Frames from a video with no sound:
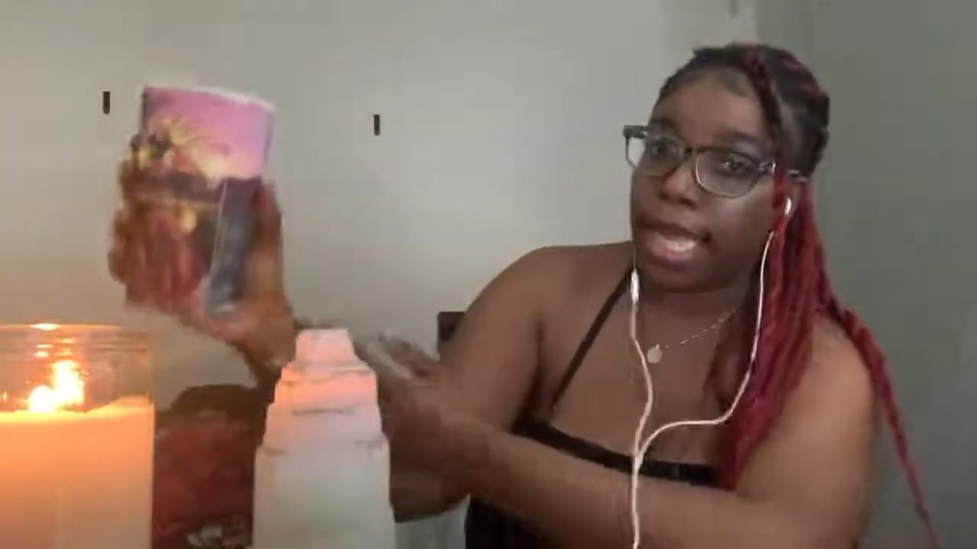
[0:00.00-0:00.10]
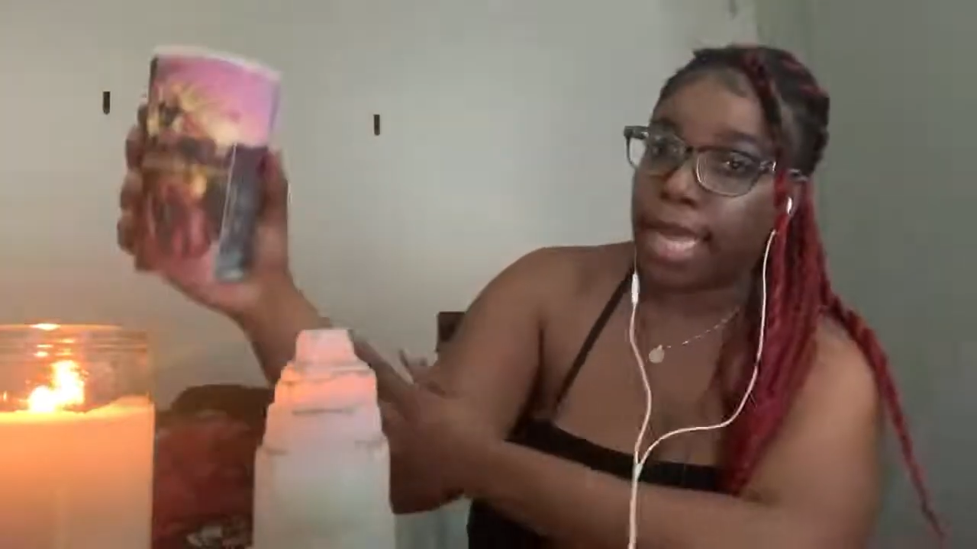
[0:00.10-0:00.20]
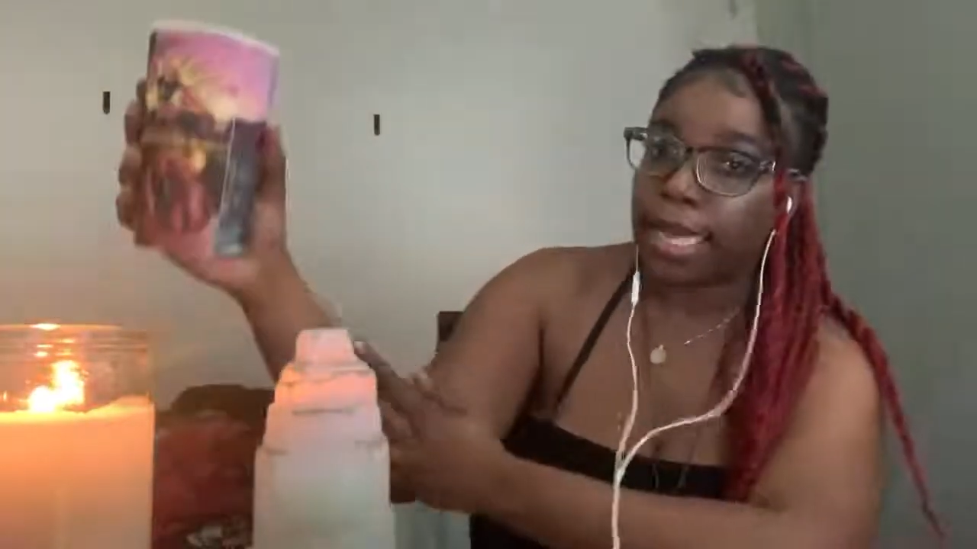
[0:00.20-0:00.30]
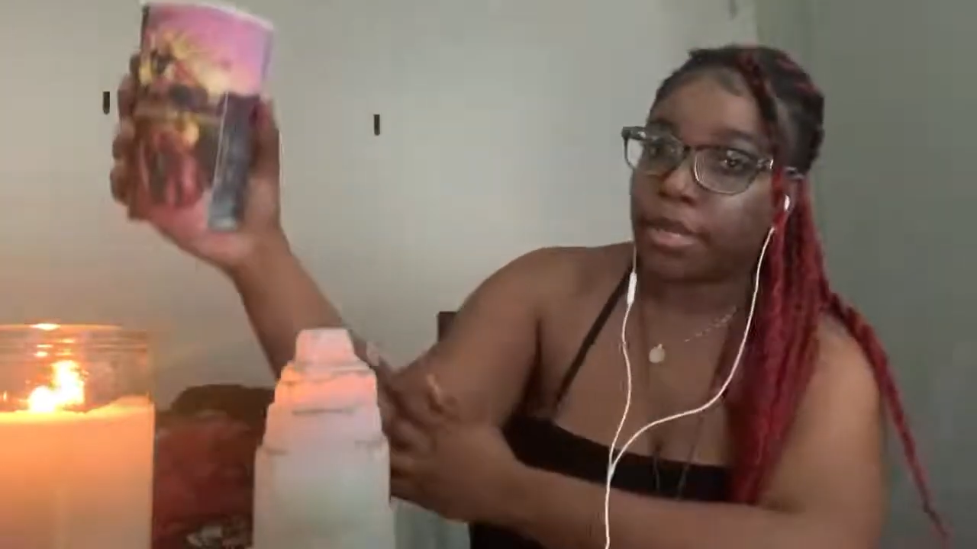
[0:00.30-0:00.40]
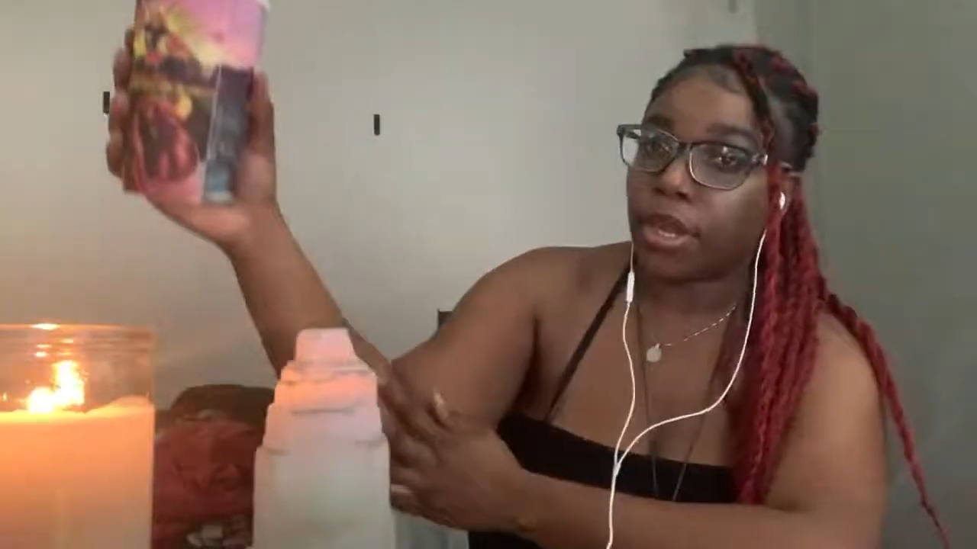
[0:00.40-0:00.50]
I
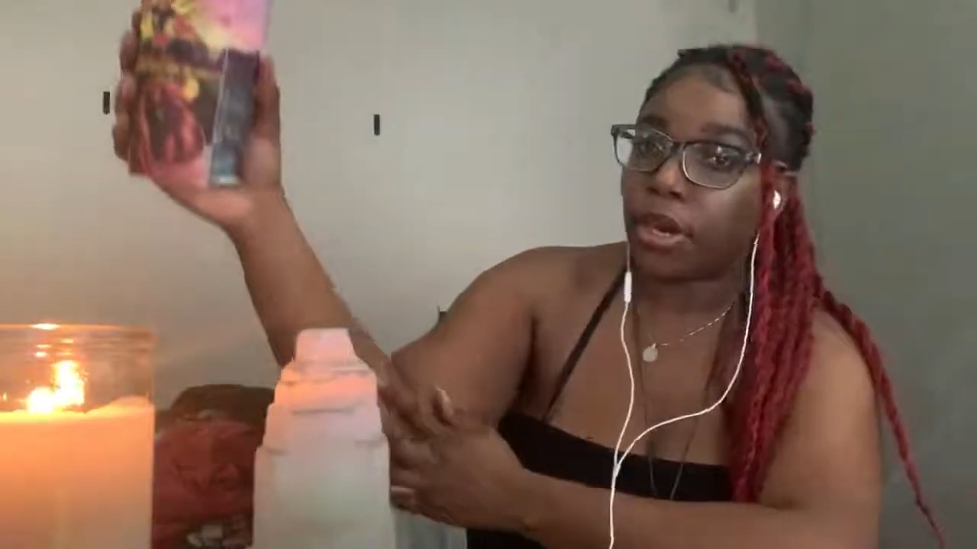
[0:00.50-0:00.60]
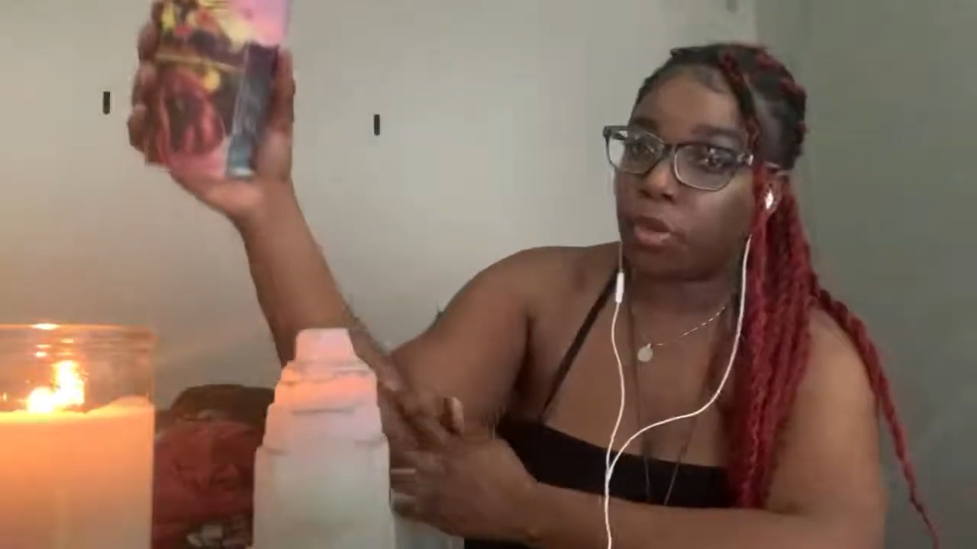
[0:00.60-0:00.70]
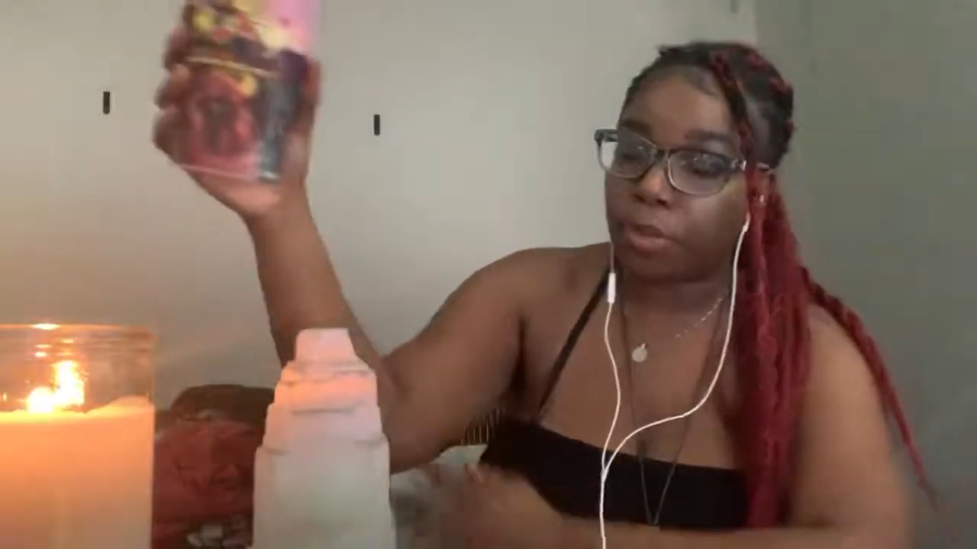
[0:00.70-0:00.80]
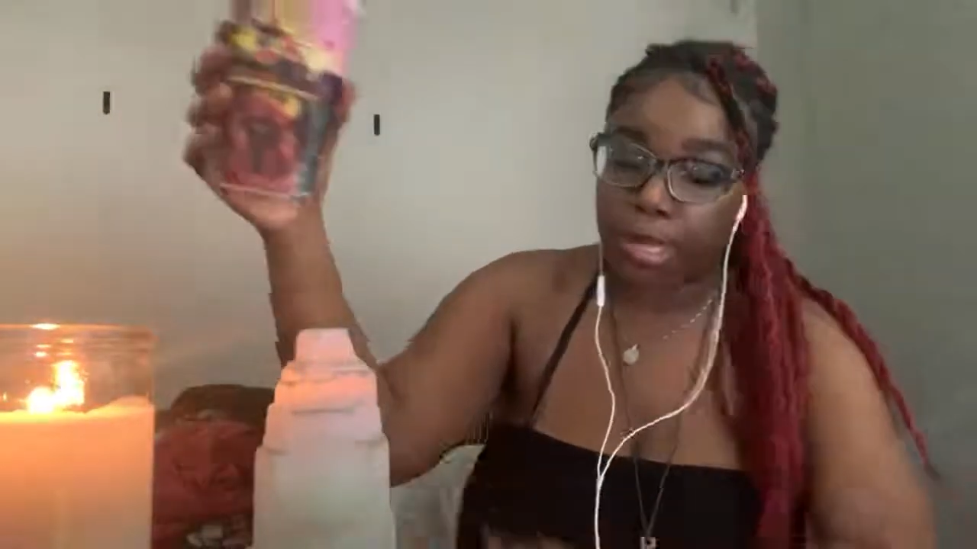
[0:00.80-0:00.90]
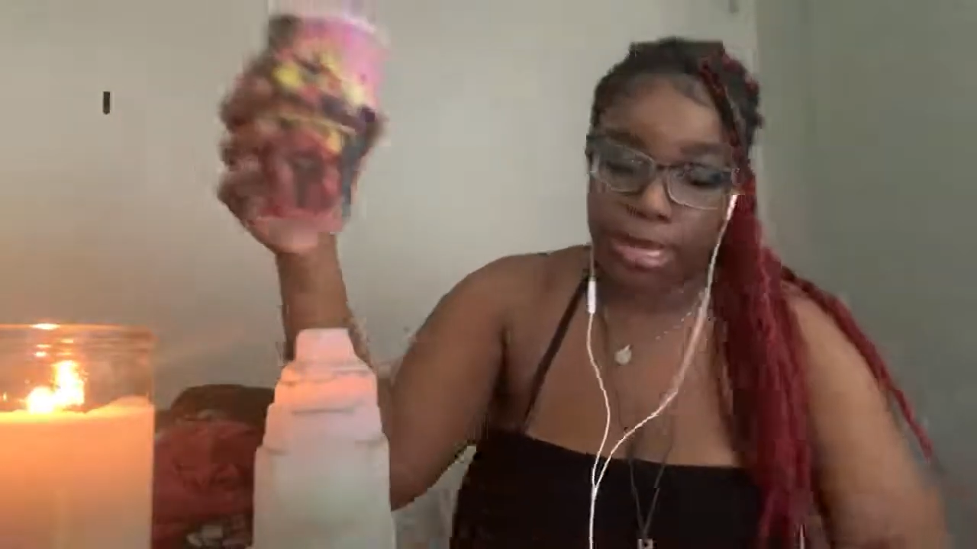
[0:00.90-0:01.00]
had cut
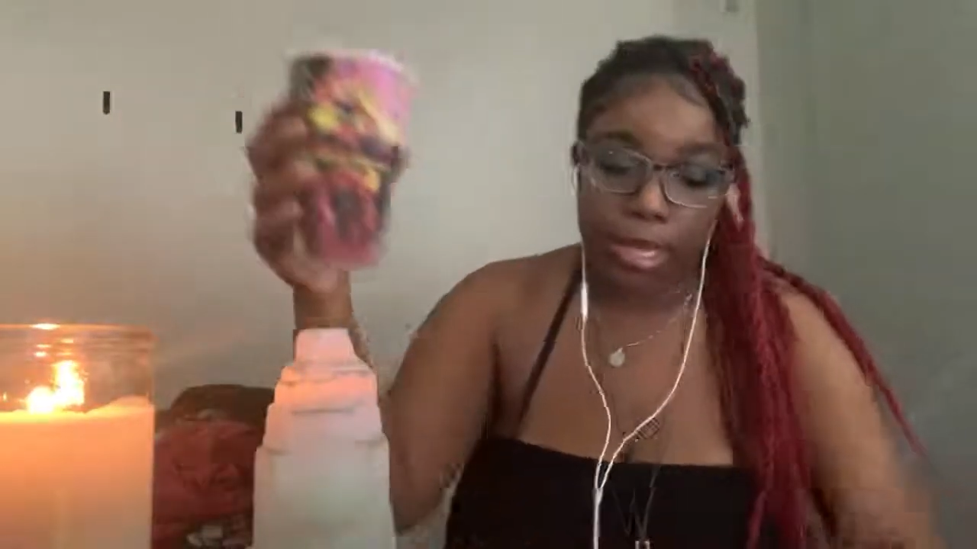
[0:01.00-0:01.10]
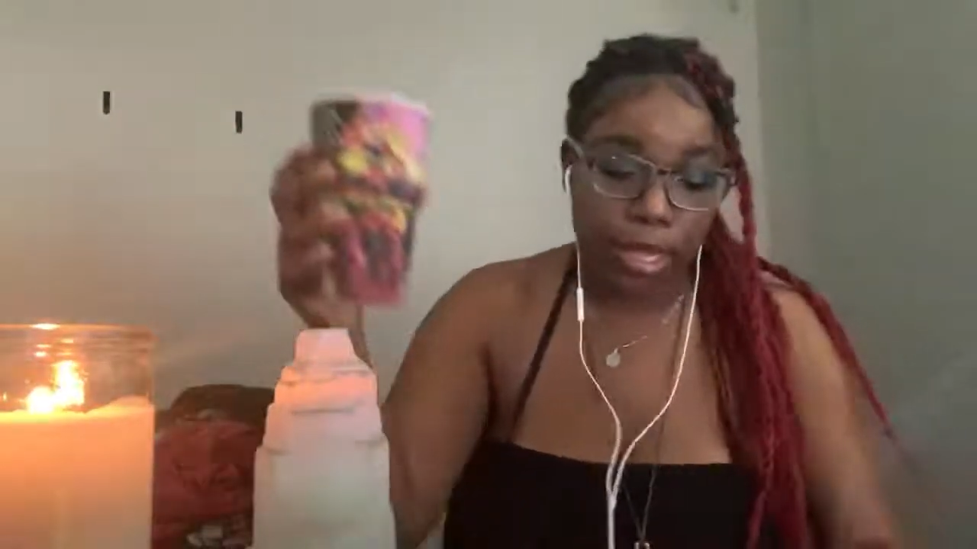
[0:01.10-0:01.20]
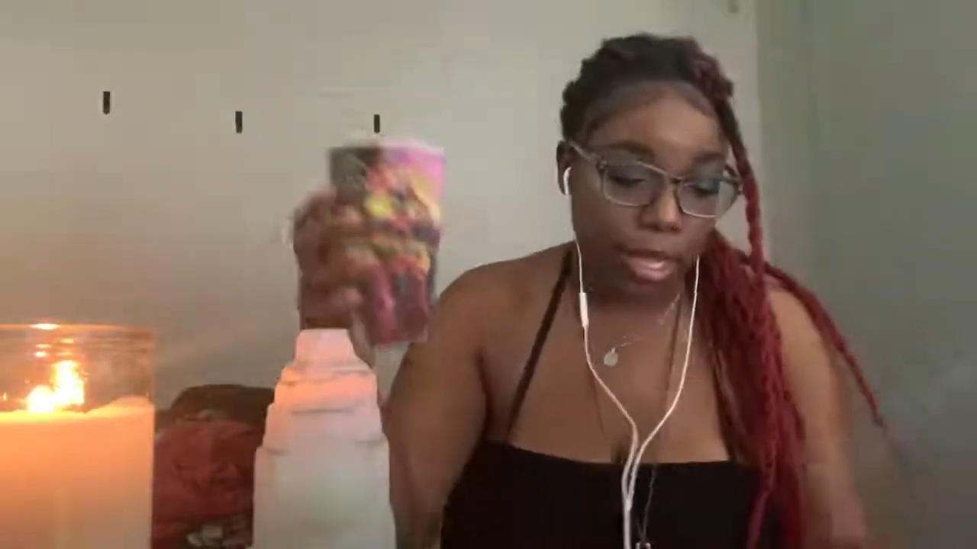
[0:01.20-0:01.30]
open